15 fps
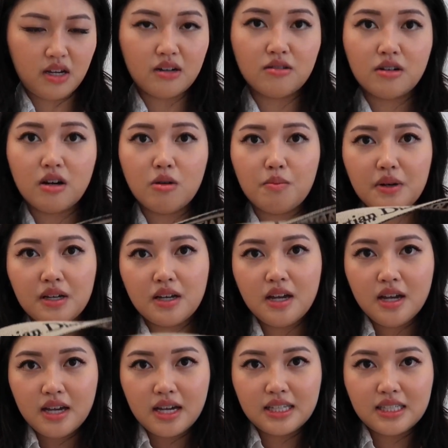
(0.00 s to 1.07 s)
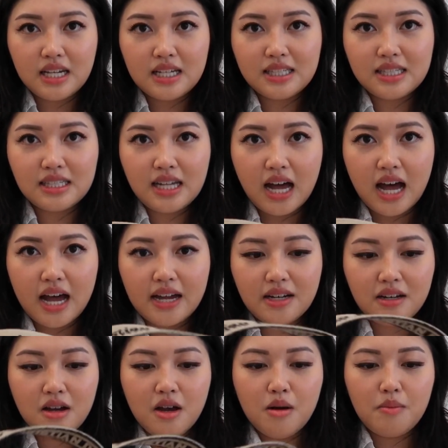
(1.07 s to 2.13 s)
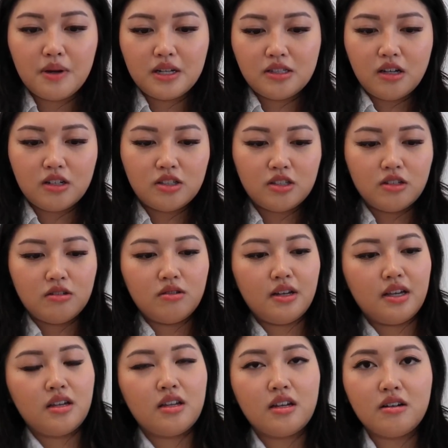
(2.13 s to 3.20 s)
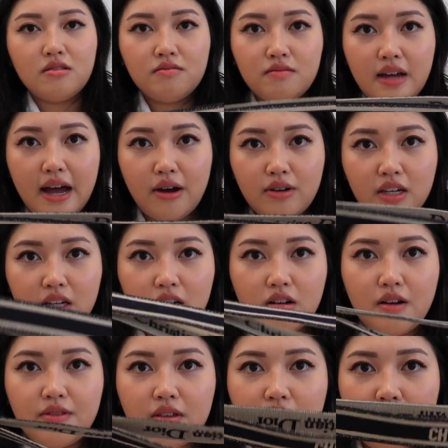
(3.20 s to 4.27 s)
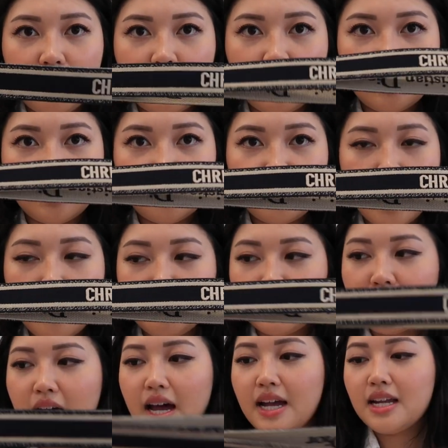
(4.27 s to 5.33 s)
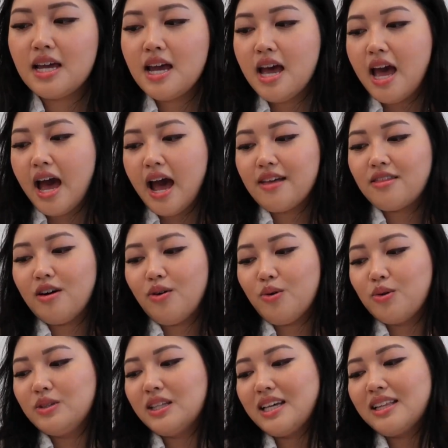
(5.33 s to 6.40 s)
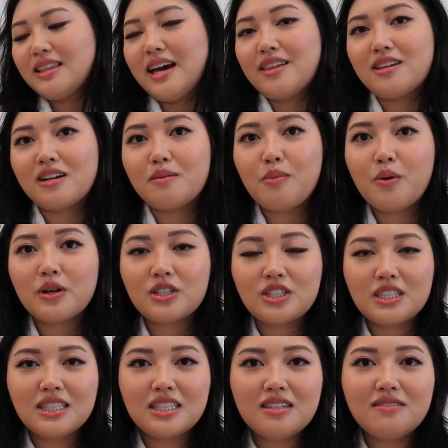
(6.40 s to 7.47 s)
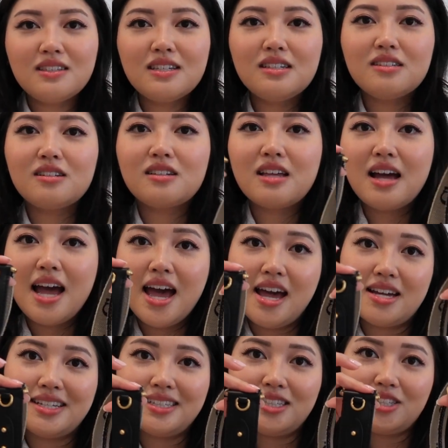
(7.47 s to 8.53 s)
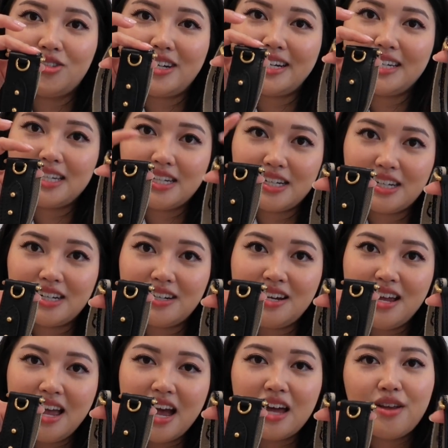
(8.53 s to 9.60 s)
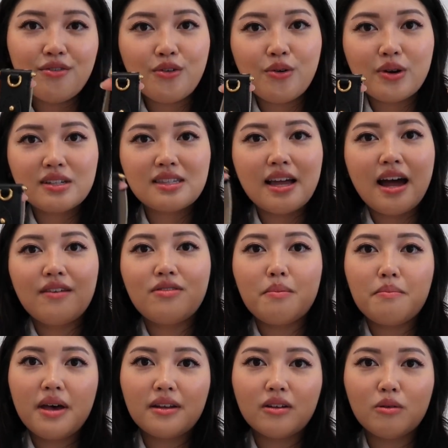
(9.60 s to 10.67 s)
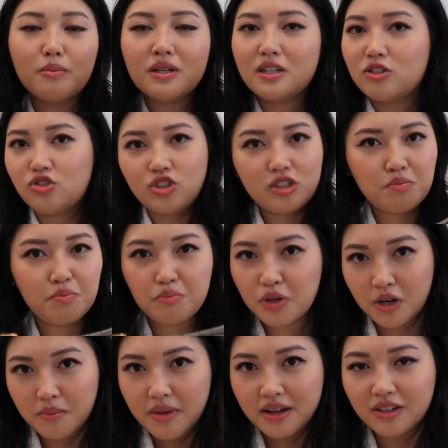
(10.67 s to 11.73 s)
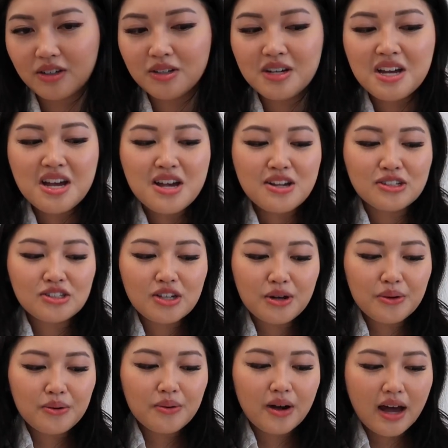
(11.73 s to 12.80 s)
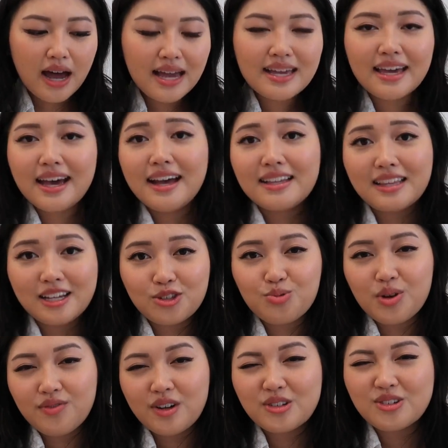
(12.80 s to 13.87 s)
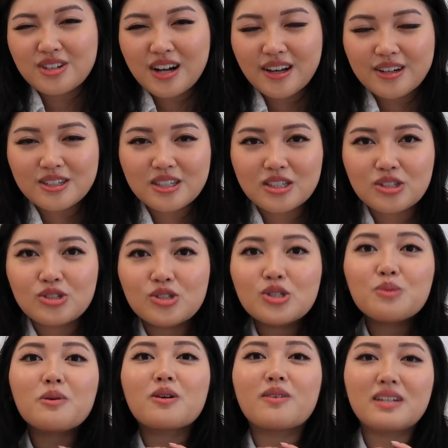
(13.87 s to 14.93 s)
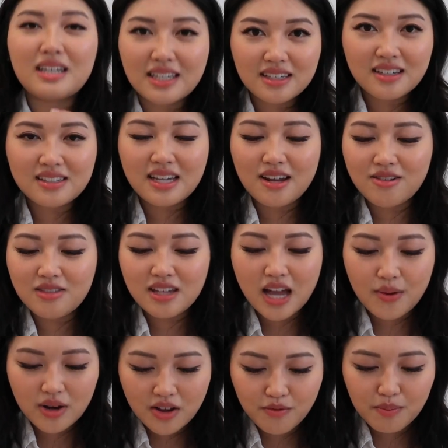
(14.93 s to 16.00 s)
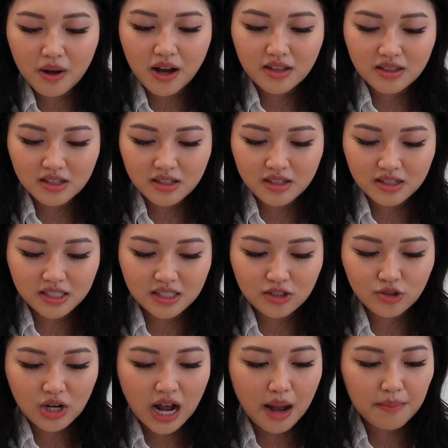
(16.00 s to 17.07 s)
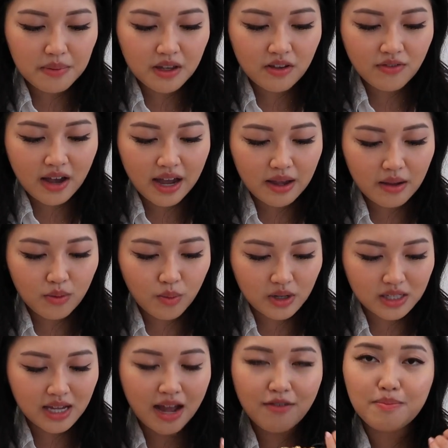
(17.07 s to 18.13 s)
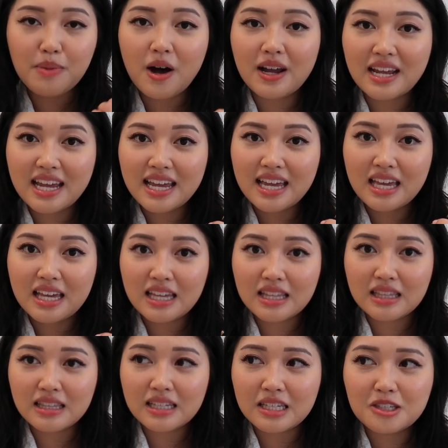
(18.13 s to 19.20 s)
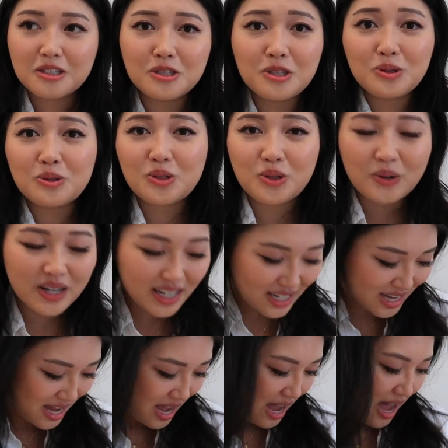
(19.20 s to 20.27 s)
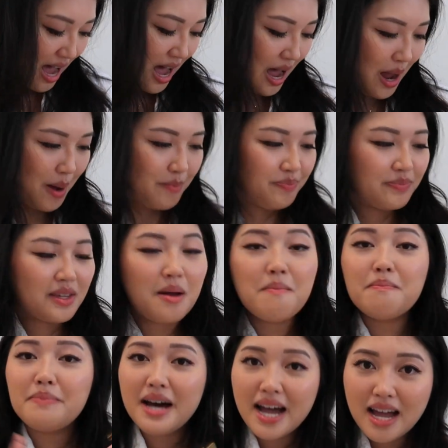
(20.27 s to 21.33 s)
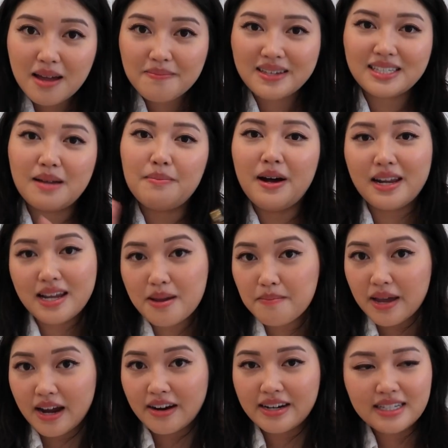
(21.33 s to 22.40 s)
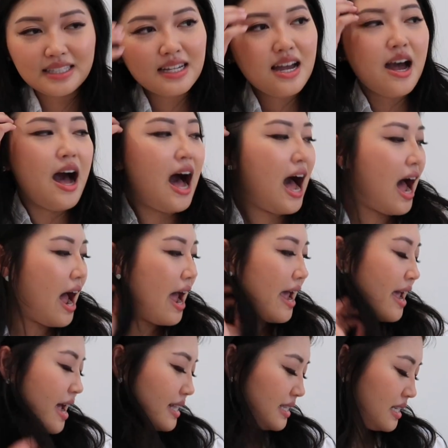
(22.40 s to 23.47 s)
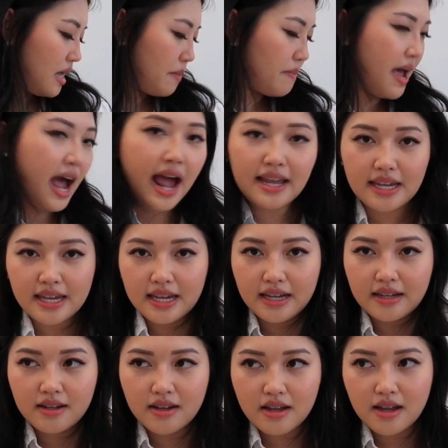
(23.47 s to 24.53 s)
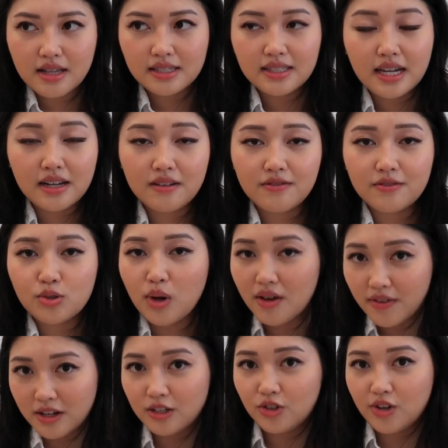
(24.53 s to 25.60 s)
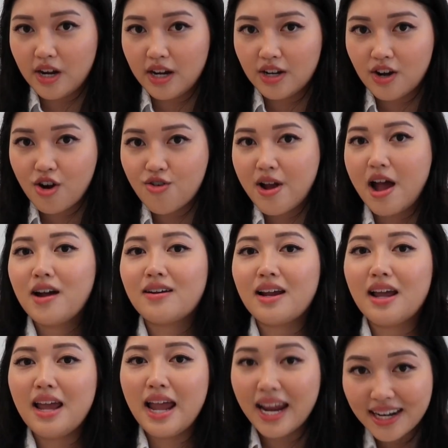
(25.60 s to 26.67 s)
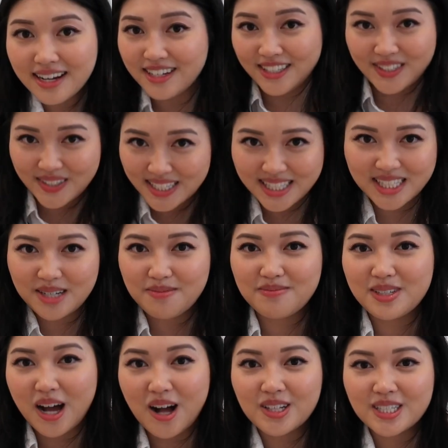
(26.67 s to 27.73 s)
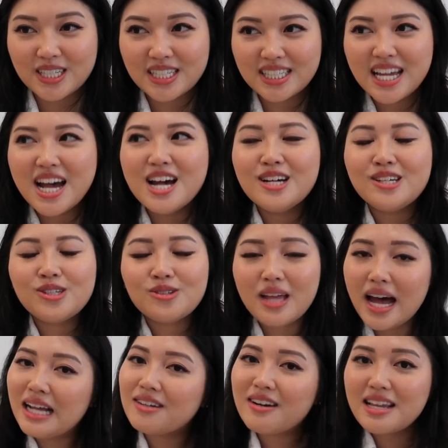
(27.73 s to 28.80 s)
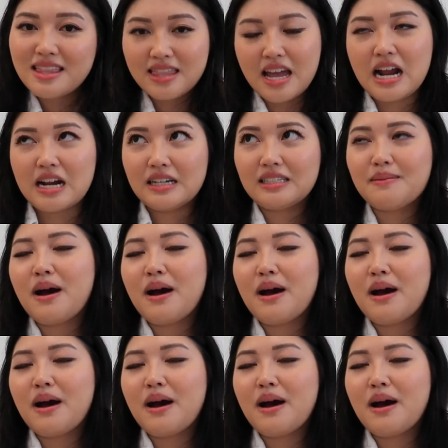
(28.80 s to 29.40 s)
I don't know, but it's inside, but it's also like, you know, out here on the navy strap side. And the only leather portions of this are the ends right here. And of course they have the metal, but it's just pure metal. So I get that $1,200 is super ridiculous. I don't think I would have bought the strap if I were to have bought it in New York. But because I bought it in Paris, I ended up paying, instead of $1,200, around $800 some dollars. So that right there is